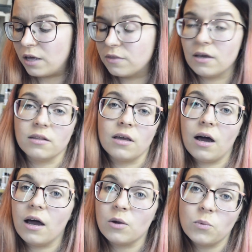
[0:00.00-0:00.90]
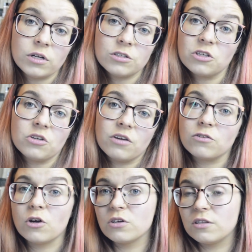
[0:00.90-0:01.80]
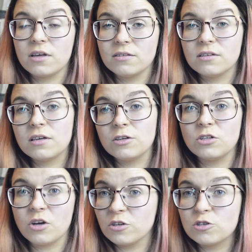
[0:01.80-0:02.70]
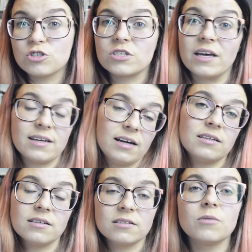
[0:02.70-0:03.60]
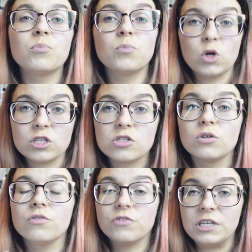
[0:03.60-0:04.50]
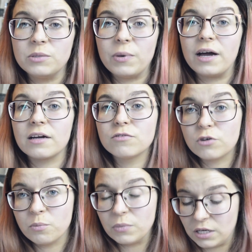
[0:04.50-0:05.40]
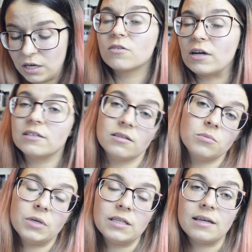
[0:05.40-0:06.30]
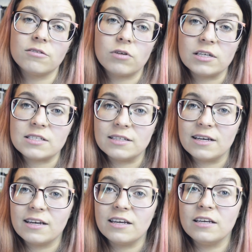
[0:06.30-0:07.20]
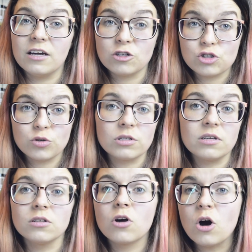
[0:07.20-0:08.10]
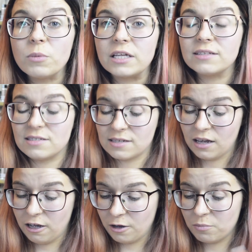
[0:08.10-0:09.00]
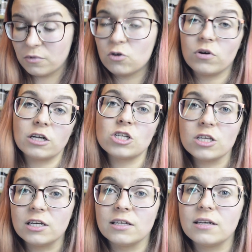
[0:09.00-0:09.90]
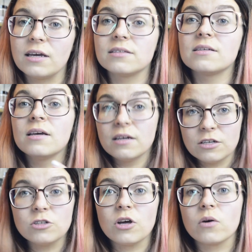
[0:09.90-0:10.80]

then I will do. If not, then you know, you just get kind of personal feedback from me. Rather than me writing a short little comment, you're actually gonna get, you know,